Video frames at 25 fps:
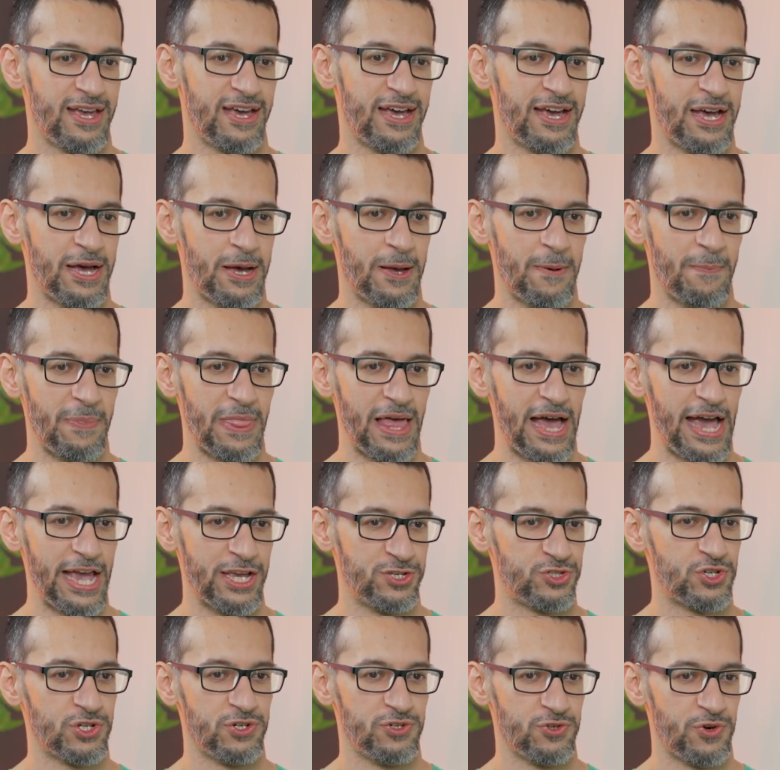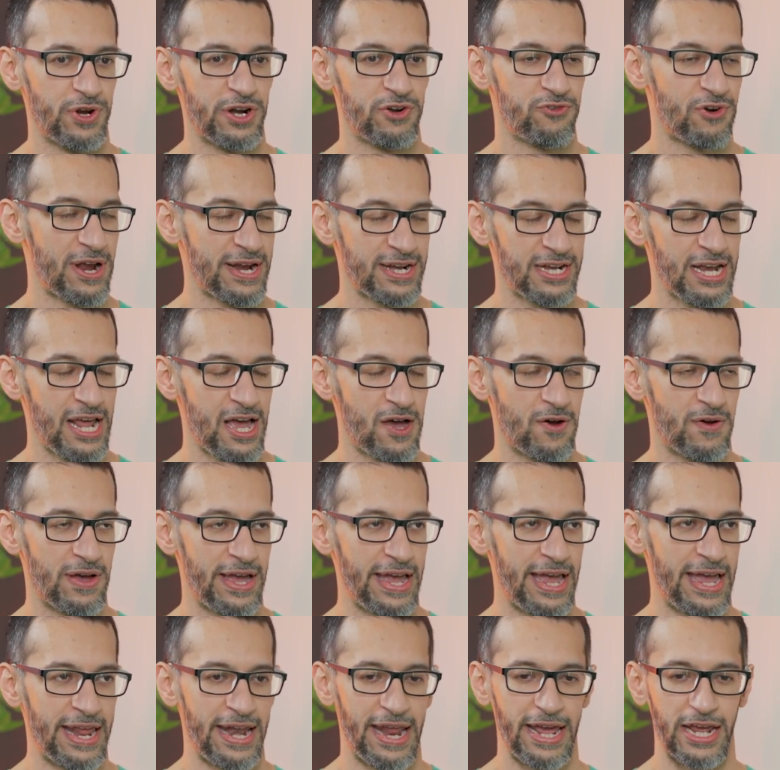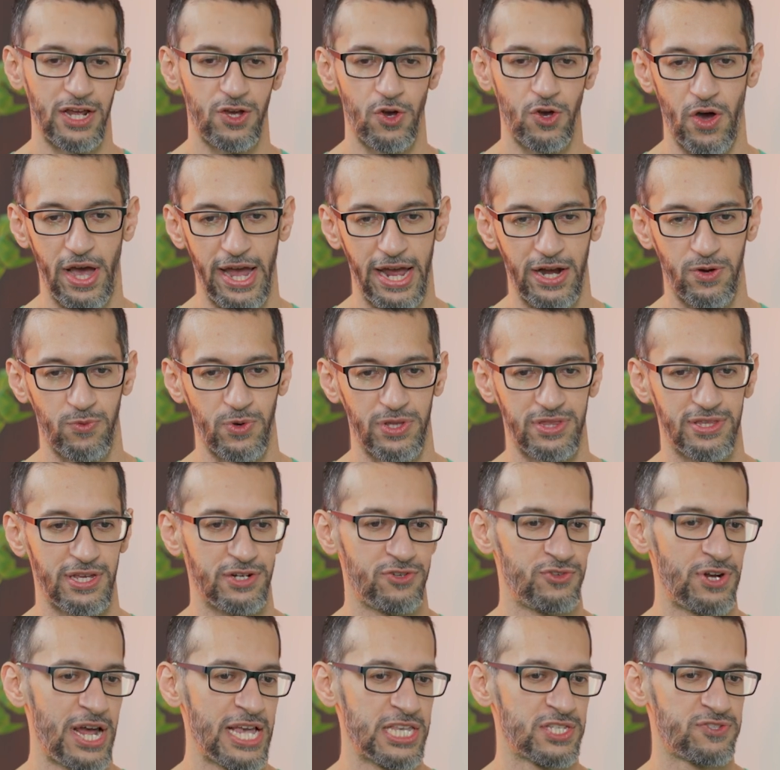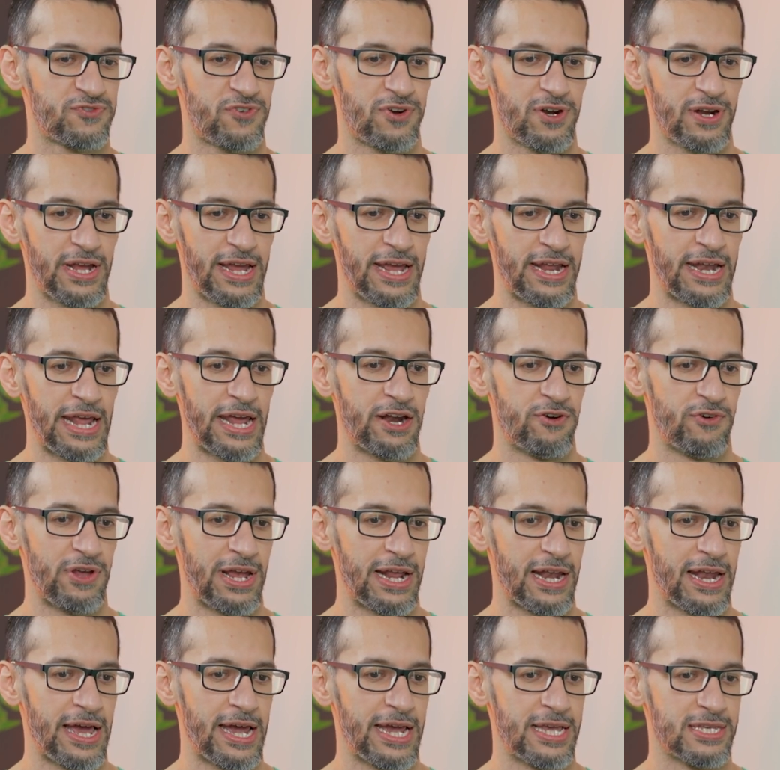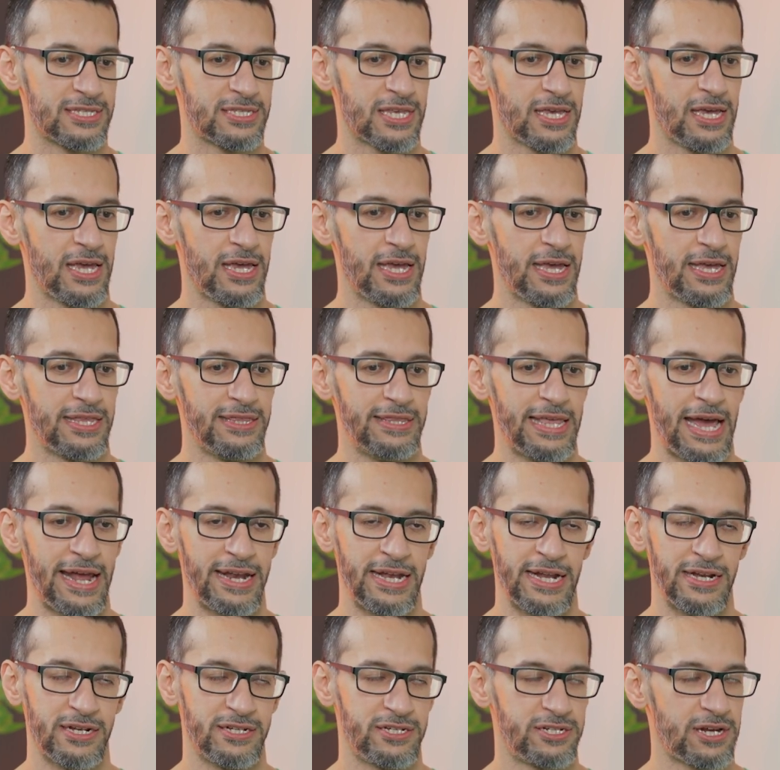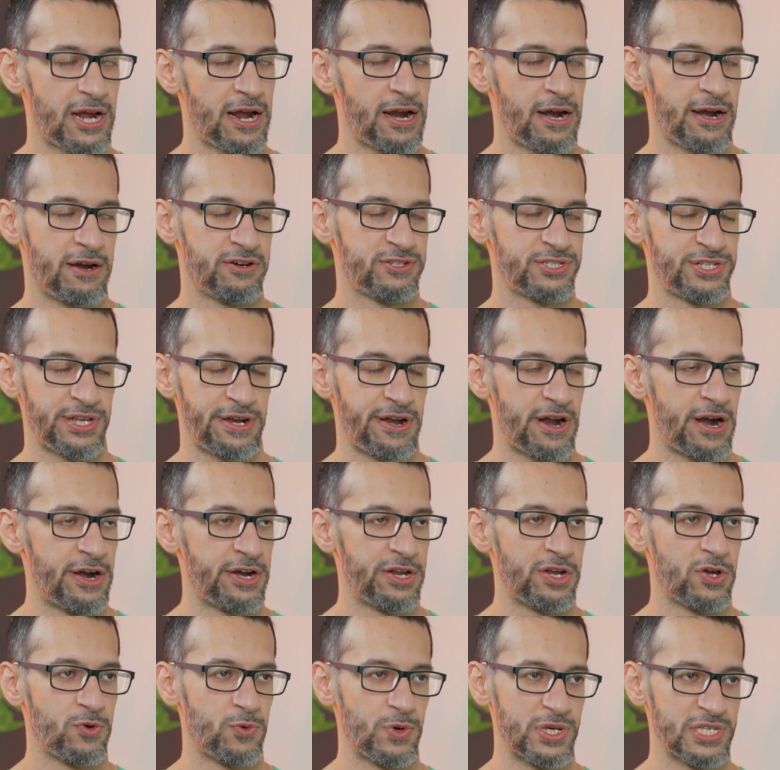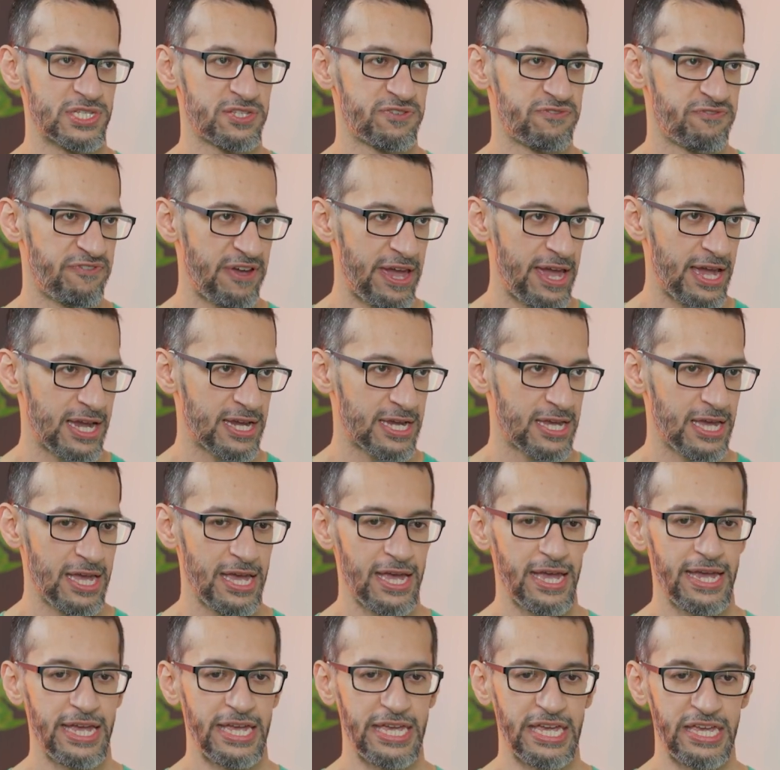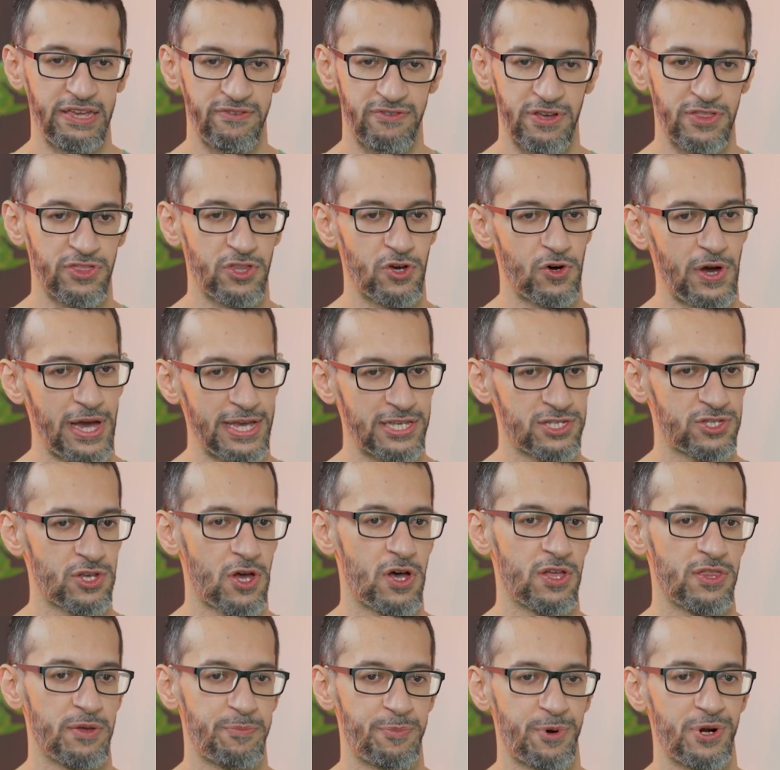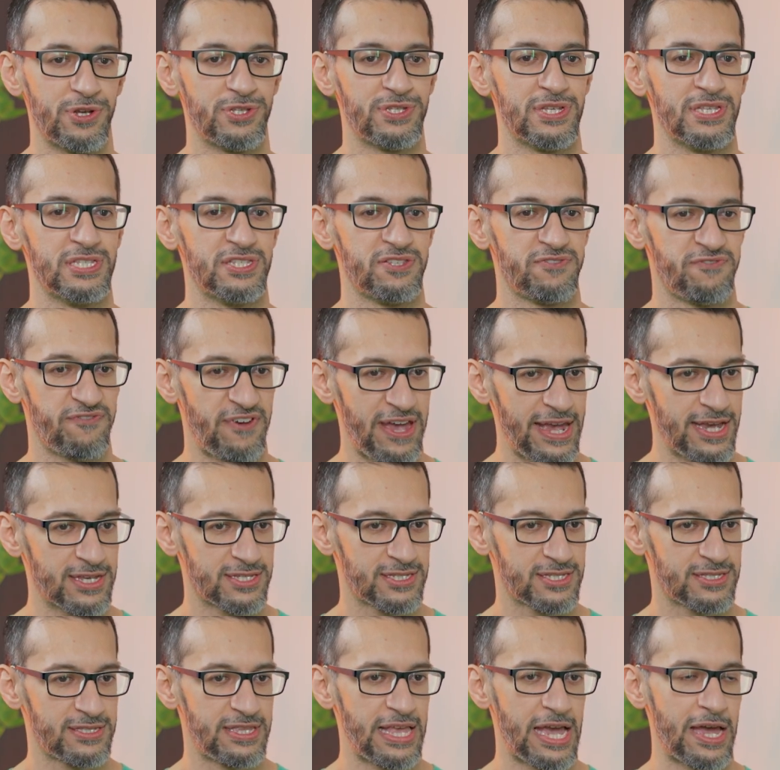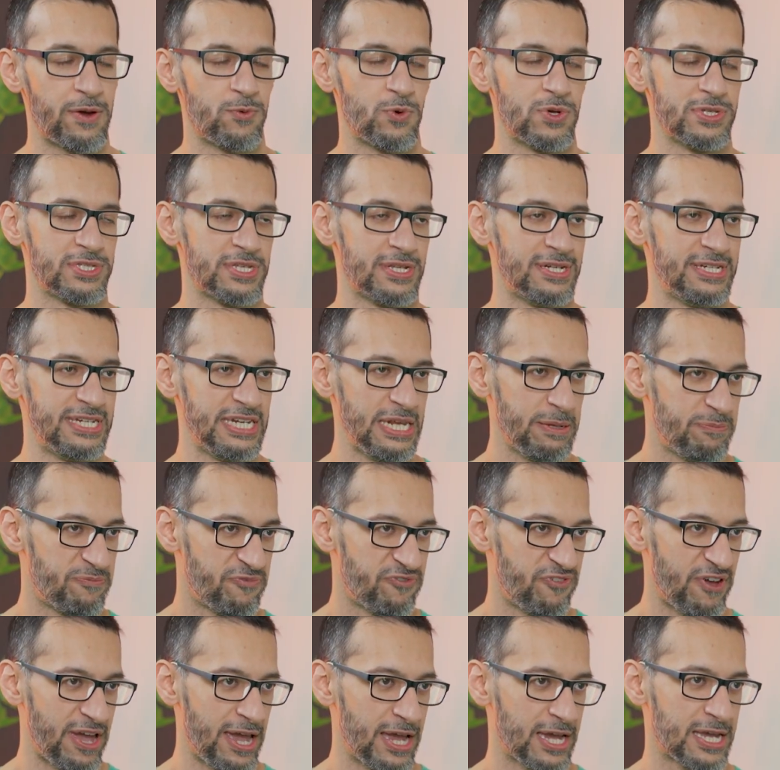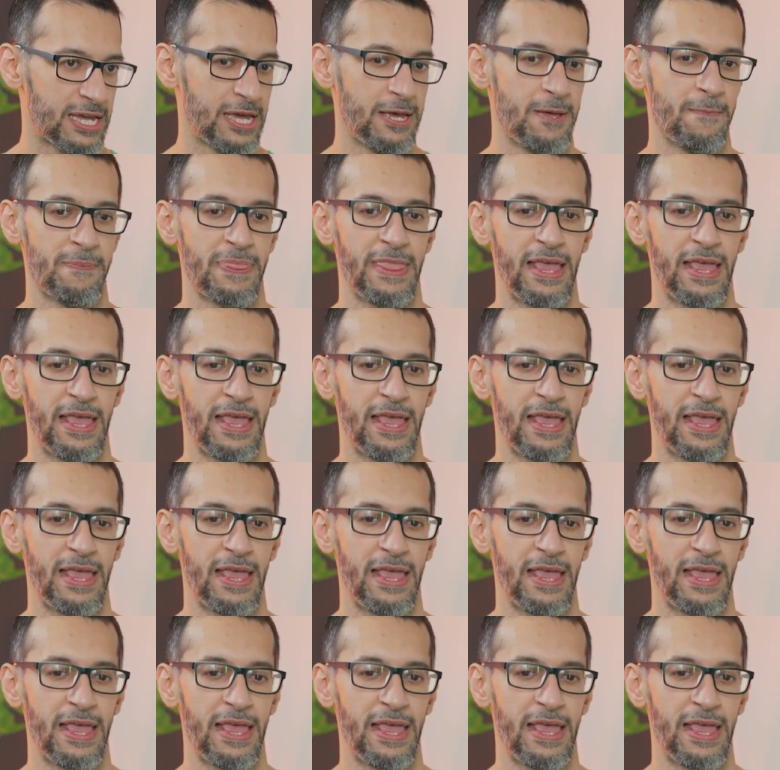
I should do it right now. And I ahead with the transfer, and I realize that entire scenario was fake. Even though I saw the person's face, that was a deep fake.